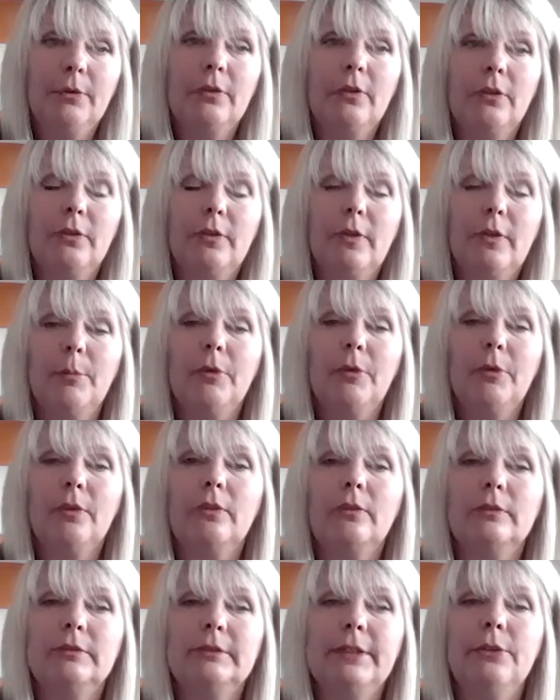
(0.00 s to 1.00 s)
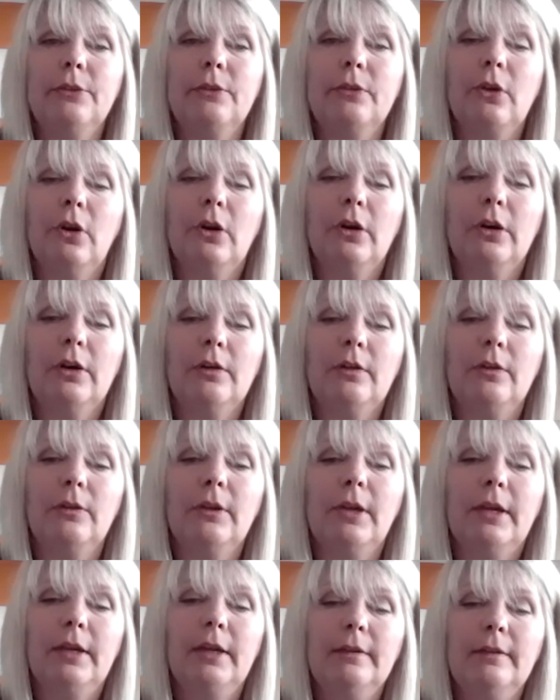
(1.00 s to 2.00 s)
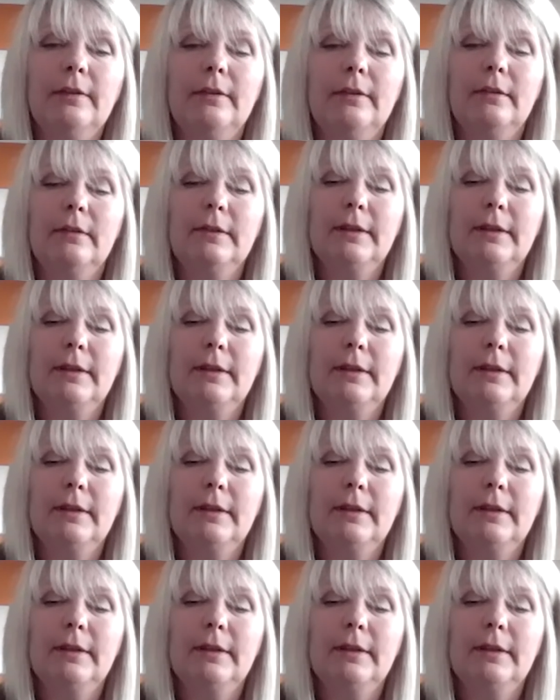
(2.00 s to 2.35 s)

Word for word: It's our summer leaders caucus, so getting